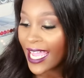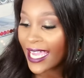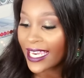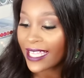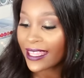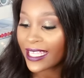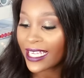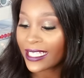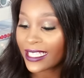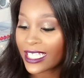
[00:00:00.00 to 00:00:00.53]
And
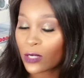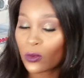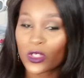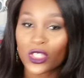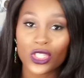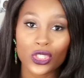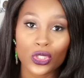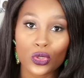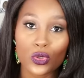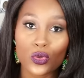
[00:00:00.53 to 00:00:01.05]
I think this would
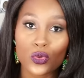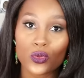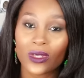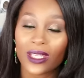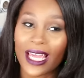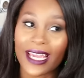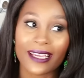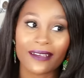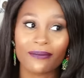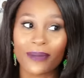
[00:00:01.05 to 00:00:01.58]
suit
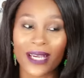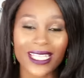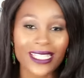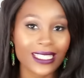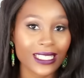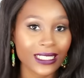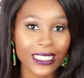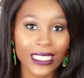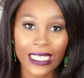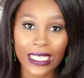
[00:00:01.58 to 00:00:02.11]
like
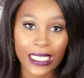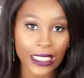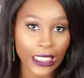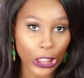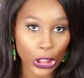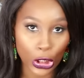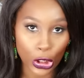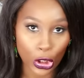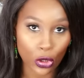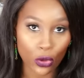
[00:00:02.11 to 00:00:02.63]
basically
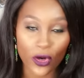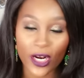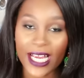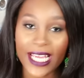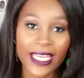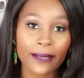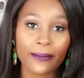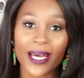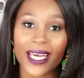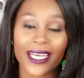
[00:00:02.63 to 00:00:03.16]
any girl or
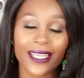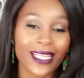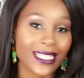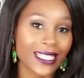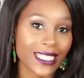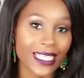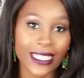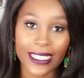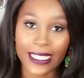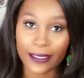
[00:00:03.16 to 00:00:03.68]
anybody
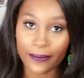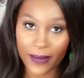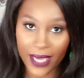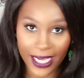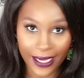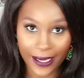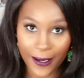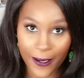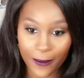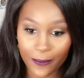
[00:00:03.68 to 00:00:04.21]
that's into
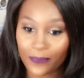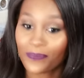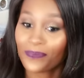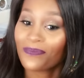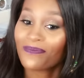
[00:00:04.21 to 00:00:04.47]
makeup.